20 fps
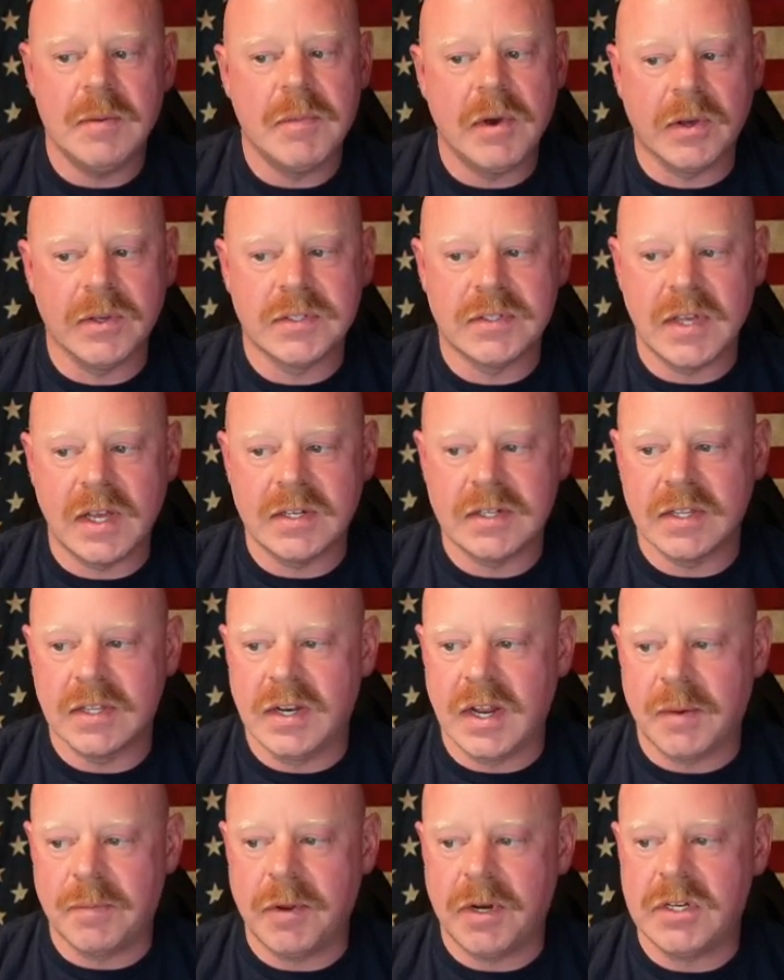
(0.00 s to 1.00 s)
Emails sent to
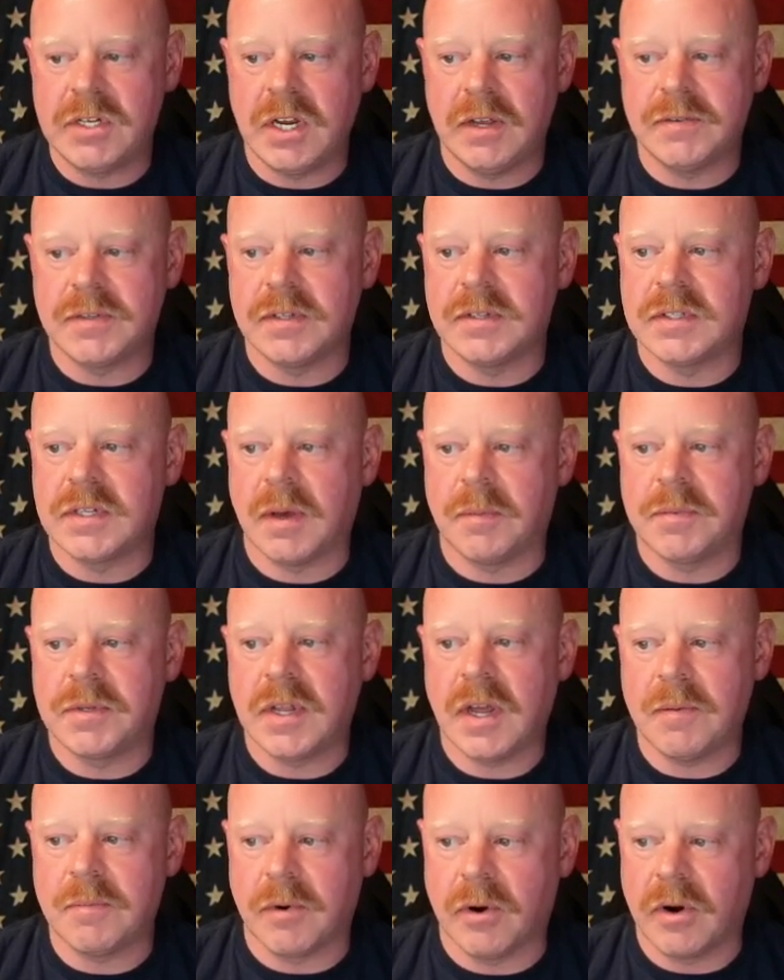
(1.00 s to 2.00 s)
the deputy chiefs in
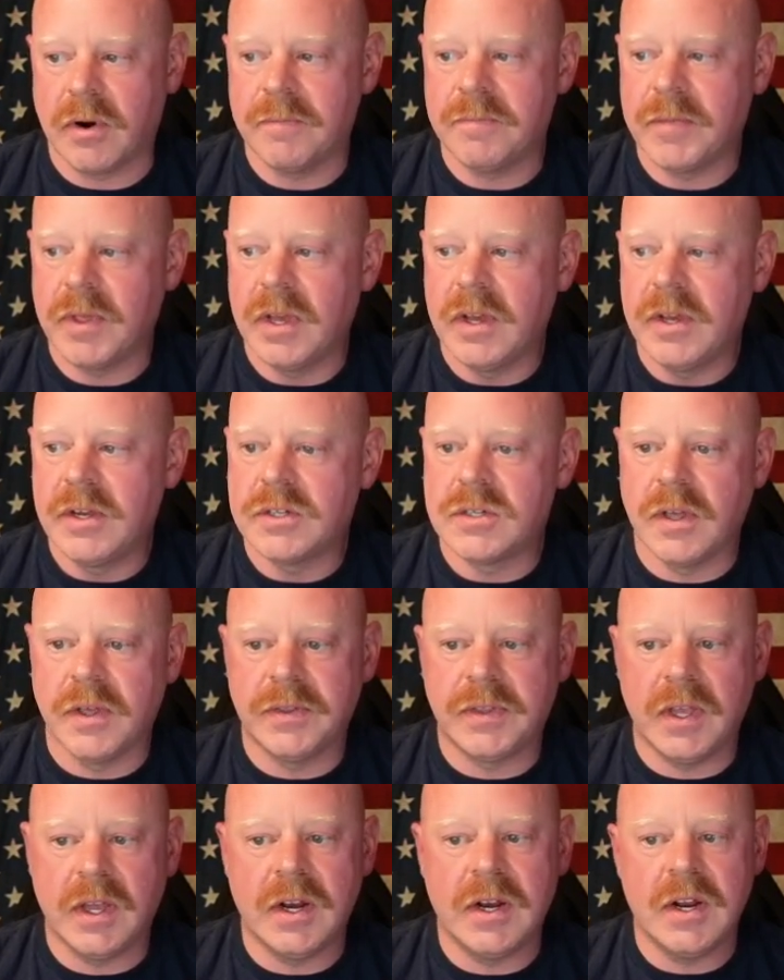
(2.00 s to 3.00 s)
September show
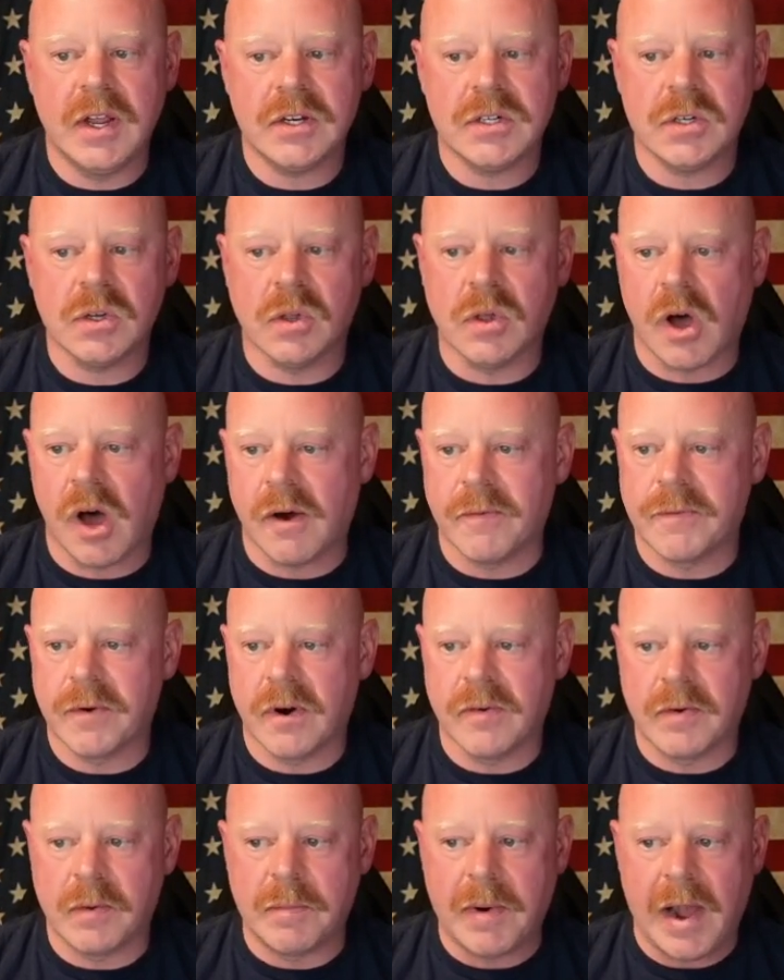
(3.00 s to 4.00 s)
that the initial
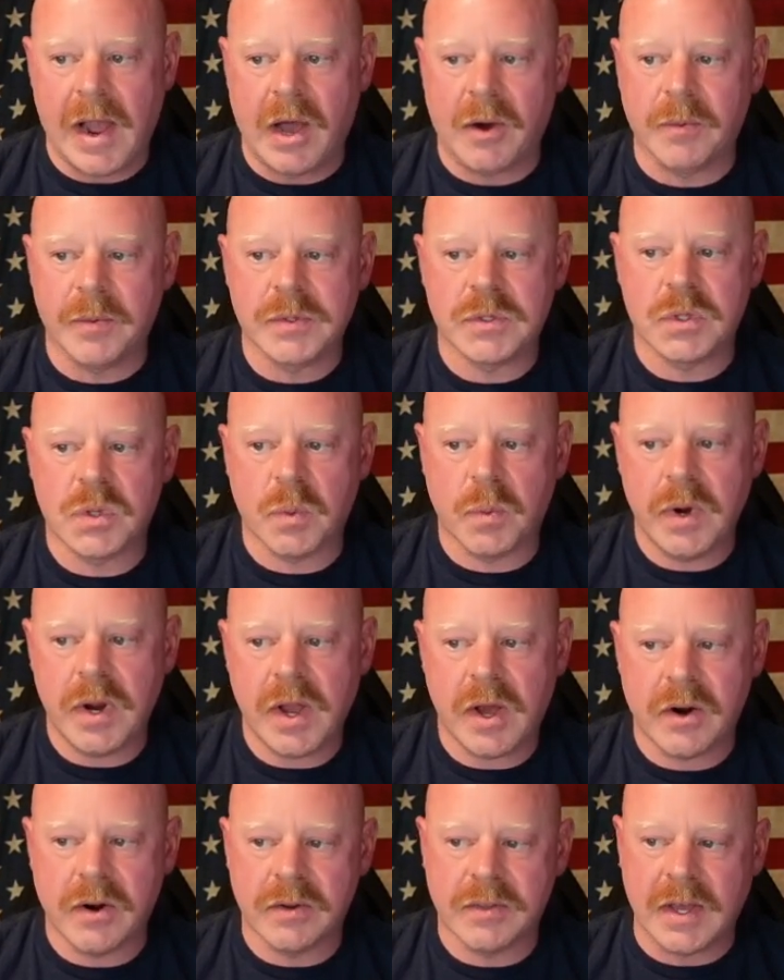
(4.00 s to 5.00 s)
offer of a buyout was
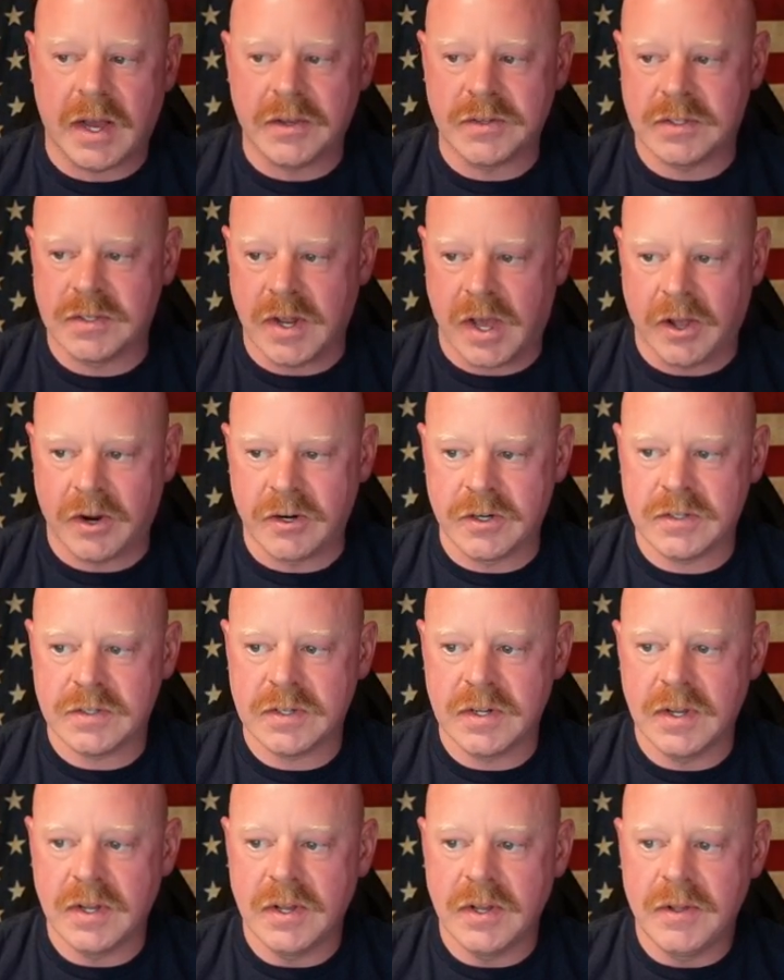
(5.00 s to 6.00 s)

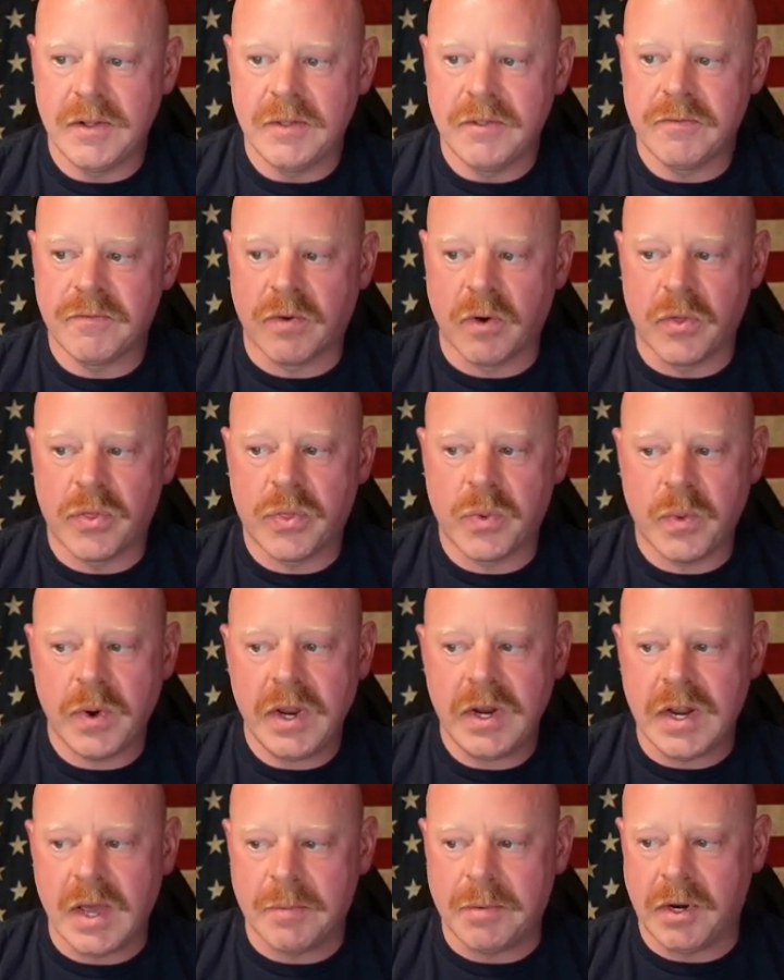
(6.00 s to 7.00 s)
$300,000 for
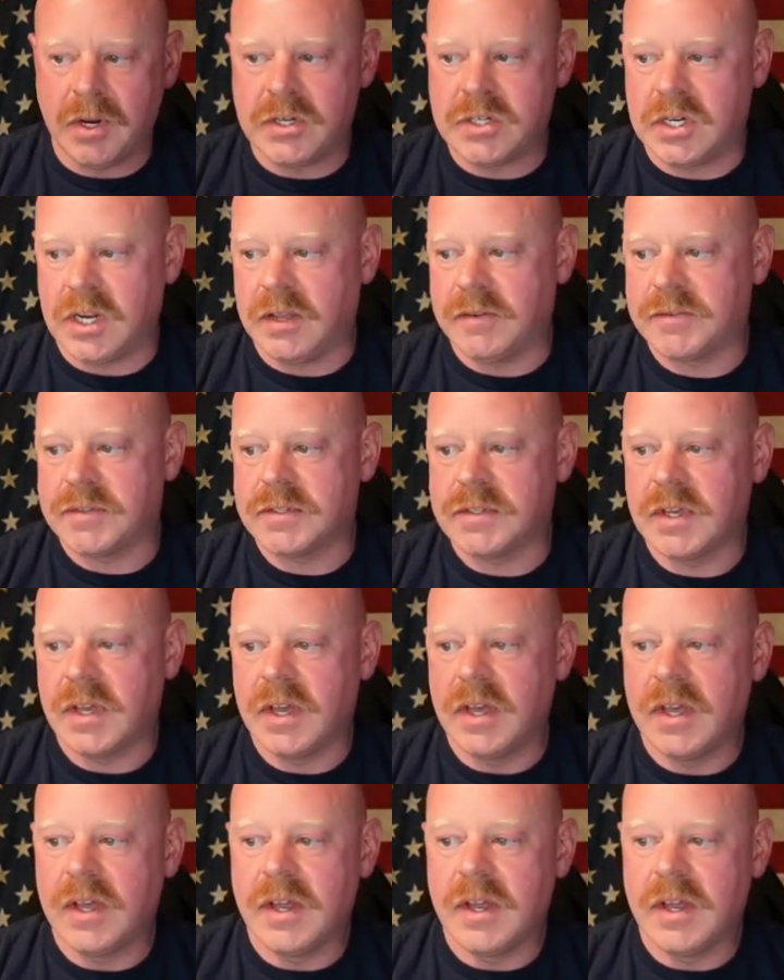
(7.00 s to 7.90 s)
3 deputy chiefs.